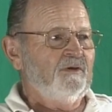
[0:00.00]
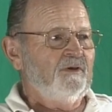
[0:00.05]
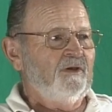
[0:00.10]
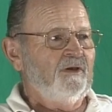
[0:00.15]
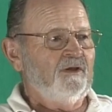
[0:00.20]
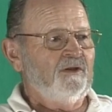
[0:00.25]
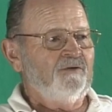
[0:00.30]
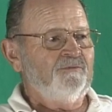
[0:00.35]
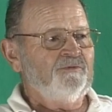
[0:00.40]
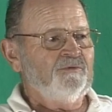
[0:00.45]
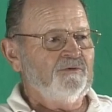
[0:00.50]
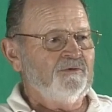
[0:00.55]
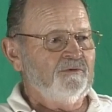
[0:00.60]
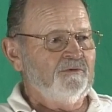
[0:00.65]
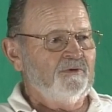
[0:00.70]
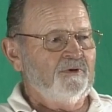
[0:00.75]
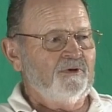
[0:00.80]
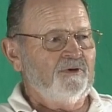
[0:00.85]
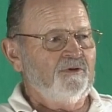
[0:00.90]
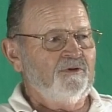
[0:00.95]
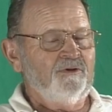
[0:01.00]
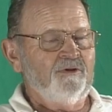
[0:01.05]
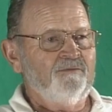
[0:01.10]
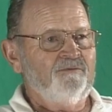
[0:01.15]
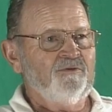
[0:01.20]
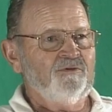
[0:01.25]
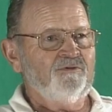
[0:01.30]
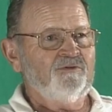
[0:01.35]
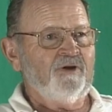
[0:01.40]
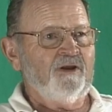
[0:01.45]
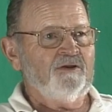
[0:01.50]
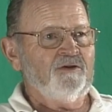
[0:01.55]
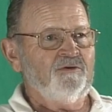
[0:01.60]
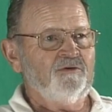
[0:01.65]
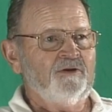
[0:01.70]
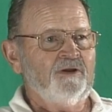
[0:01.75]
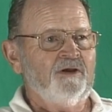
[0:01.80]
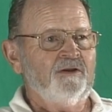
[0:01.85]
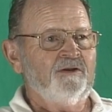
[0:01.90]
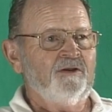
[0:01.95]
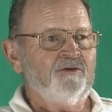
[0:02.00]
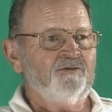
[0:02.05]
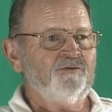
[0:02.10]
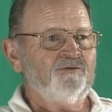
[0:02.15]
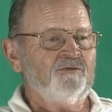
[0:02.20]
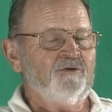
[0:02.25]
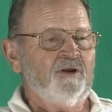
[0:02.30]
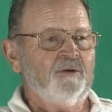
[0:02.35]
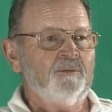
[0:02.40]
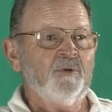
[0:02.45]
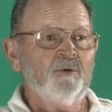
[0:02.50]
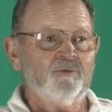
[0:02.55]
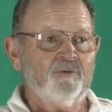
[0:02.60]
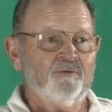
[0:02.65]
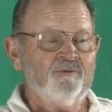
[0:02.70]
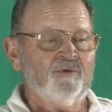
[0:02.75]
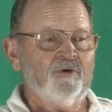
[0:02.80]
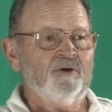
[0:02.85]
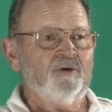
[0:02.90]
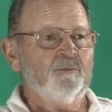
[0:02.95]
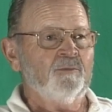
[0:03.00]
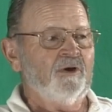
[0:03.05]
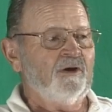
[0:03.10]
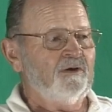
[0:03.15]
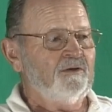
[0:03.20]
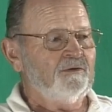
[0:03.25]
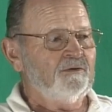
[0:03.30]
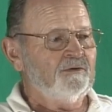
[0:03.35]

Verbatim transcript: And if you uh, if you try to go down that street, I remember a friend of mine,